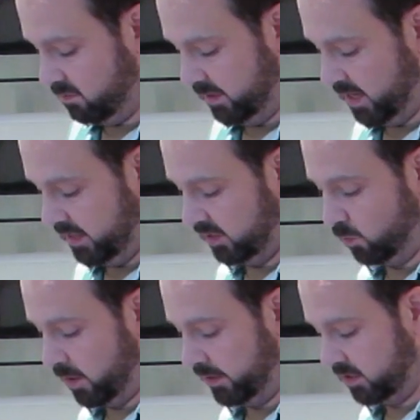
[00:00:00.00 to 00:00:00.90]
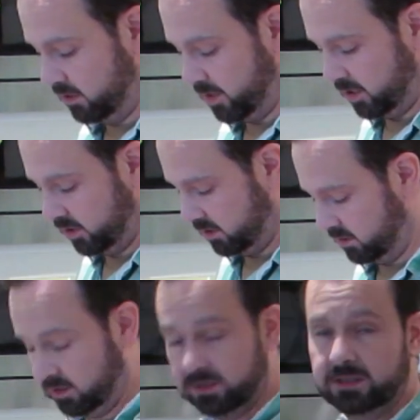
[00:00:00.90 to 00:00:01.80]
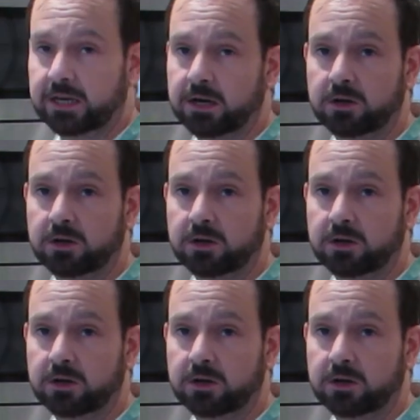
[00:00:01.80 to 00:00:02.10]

We don't need to worry too much because they're going